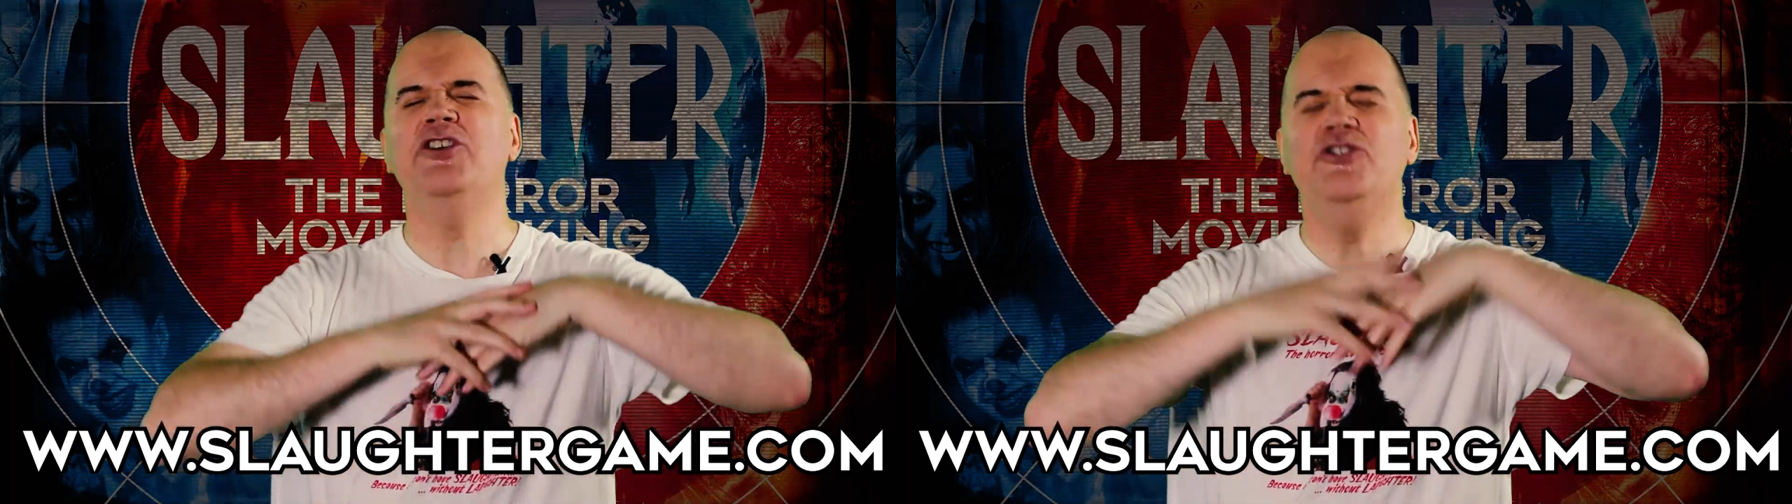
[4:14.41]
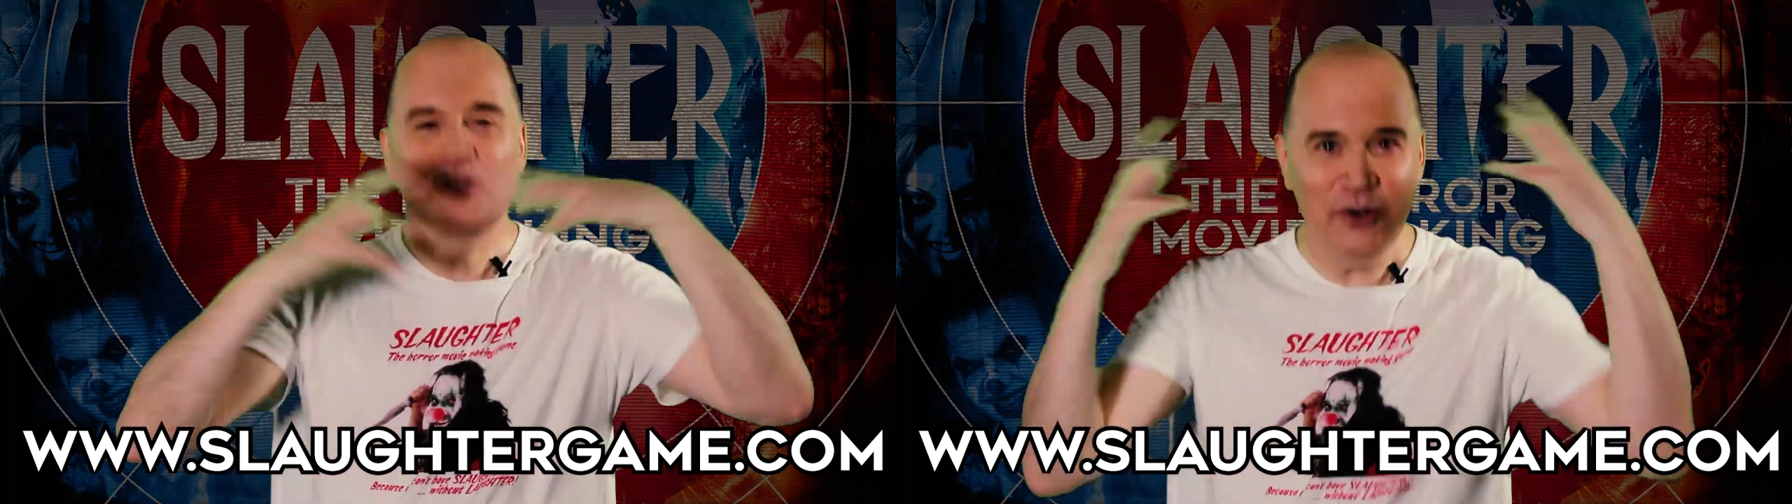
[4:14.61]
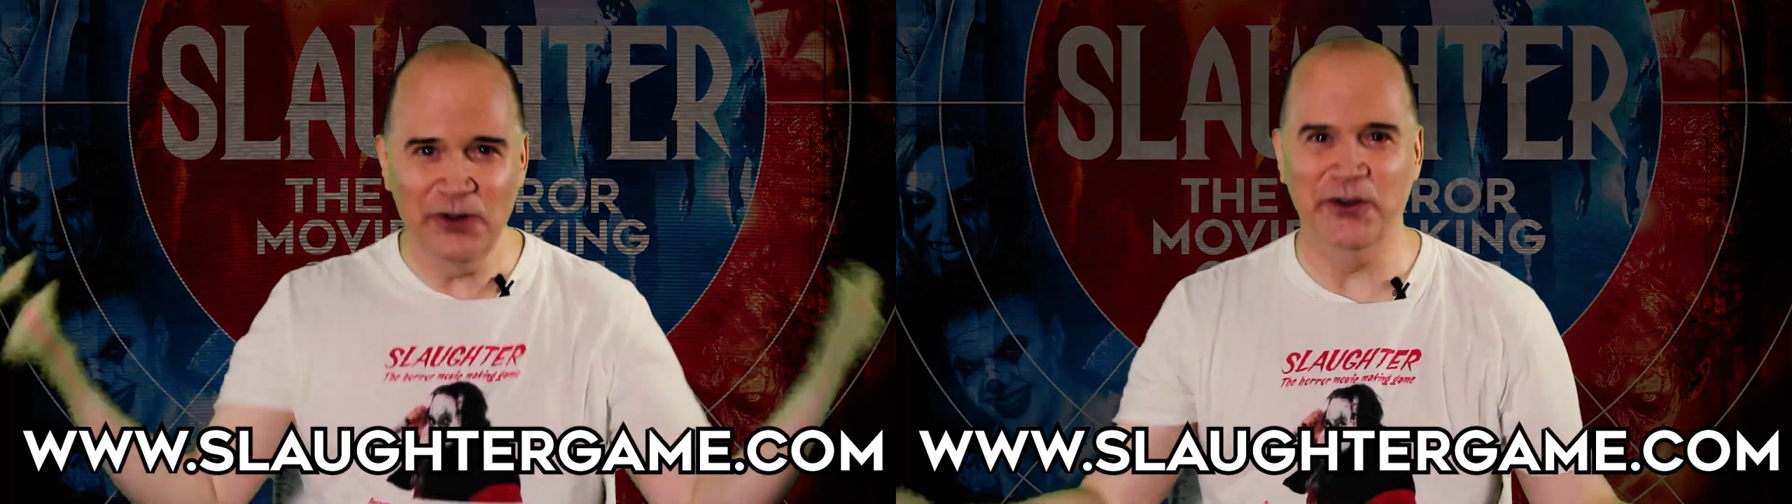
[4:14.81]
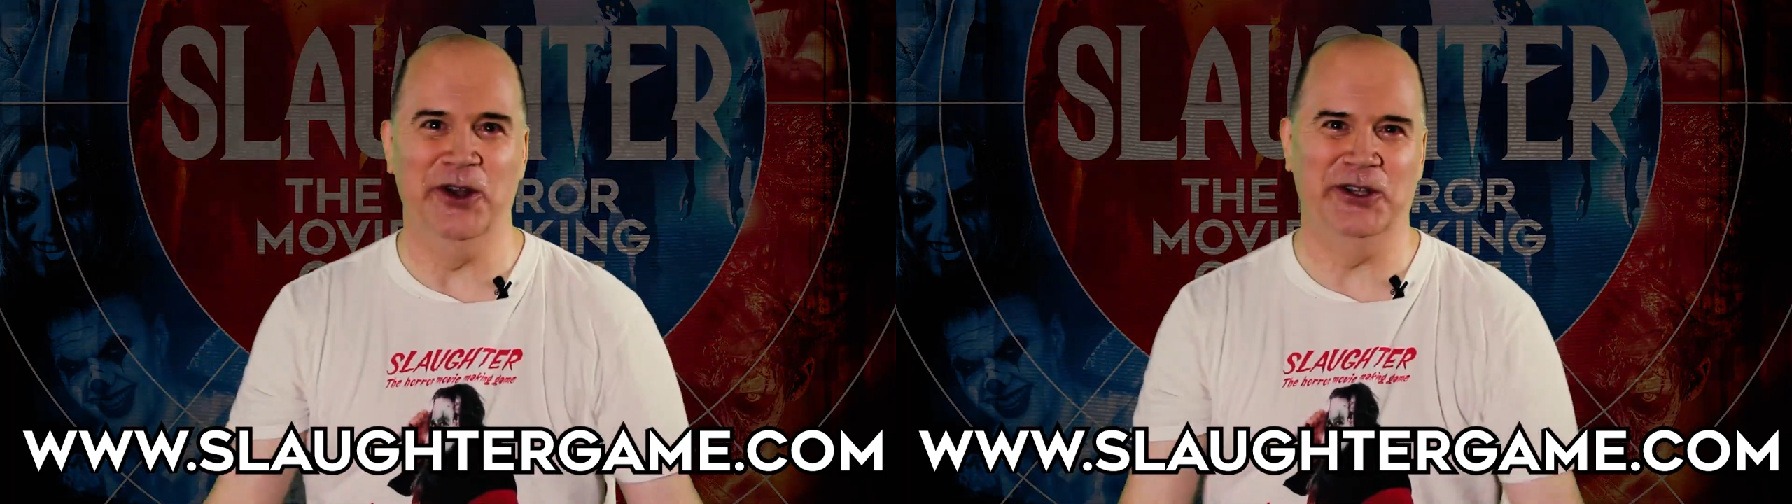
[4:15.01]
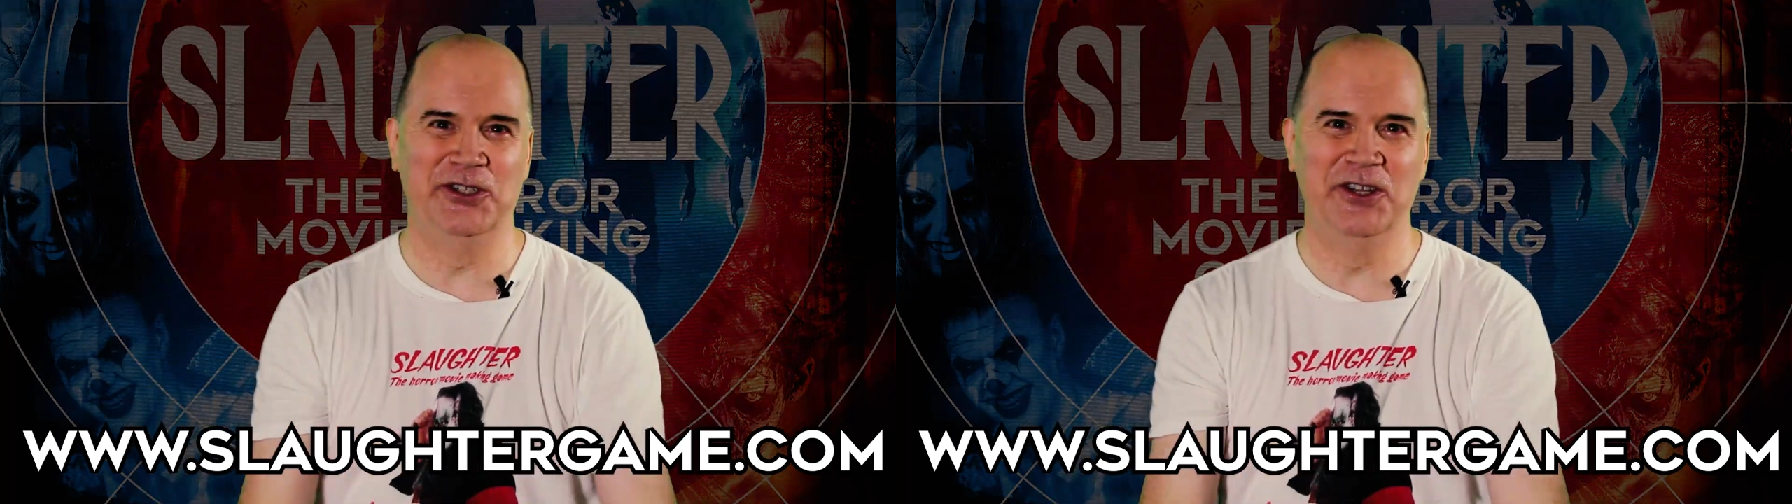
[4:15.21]

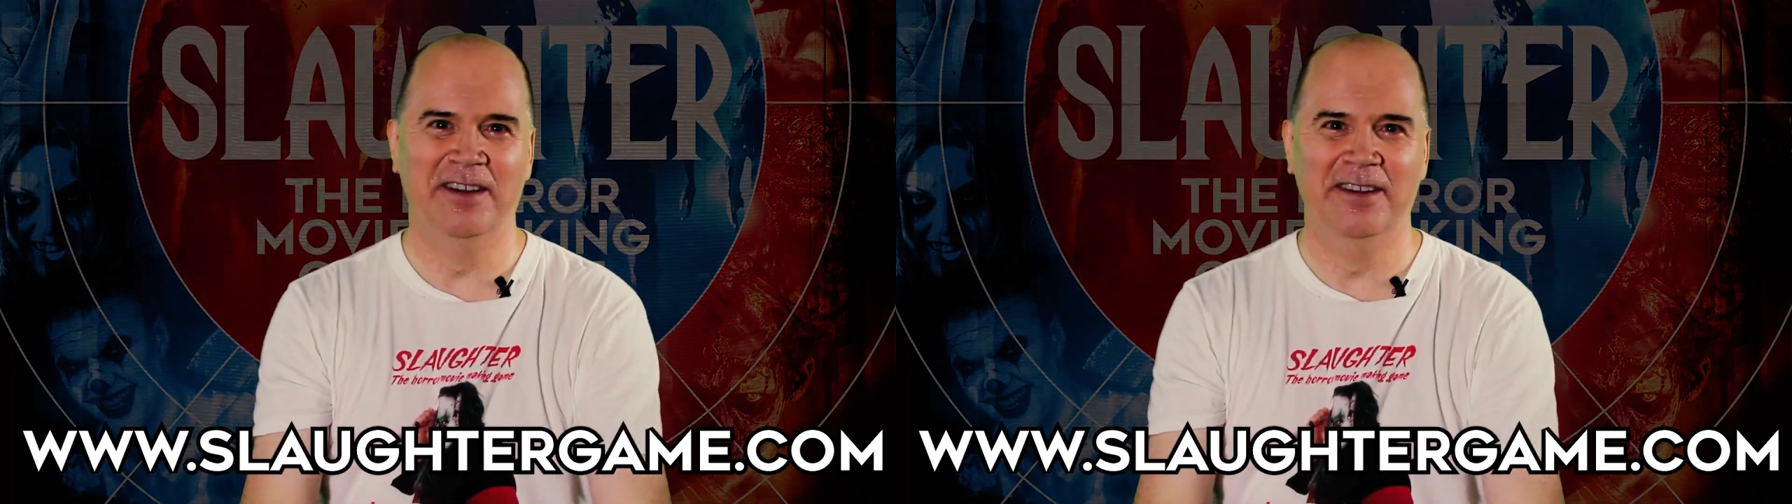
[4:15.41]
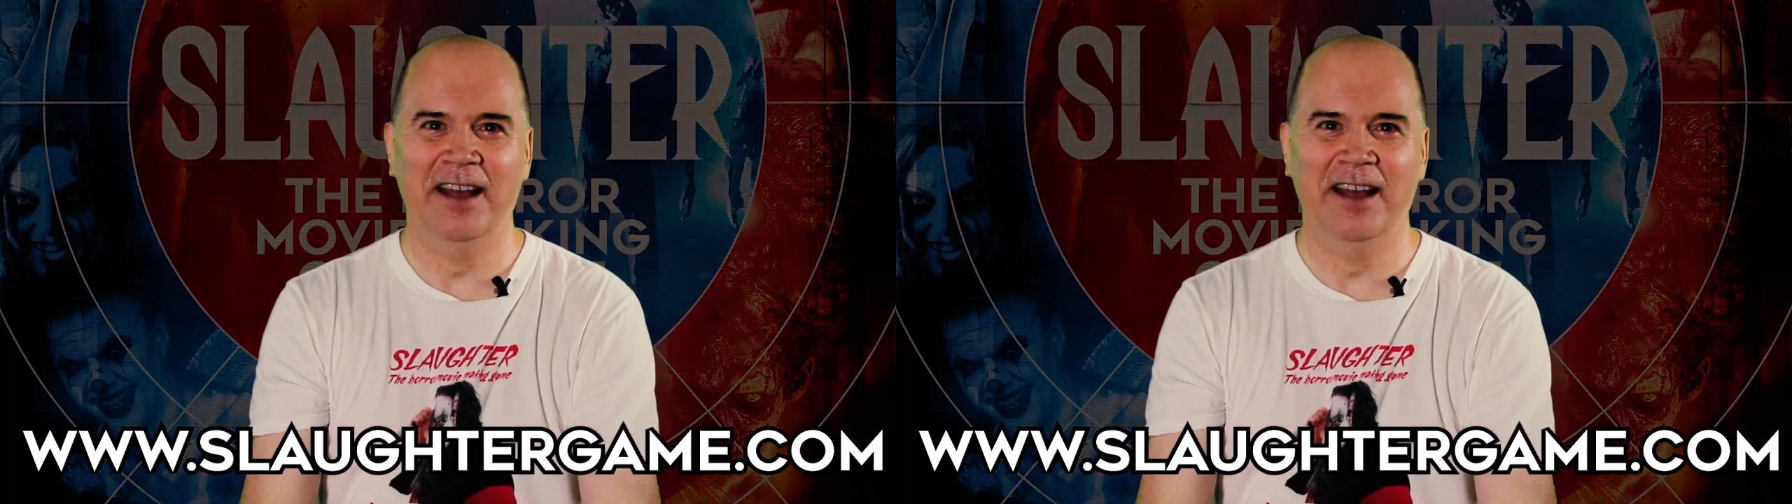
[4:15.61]
universe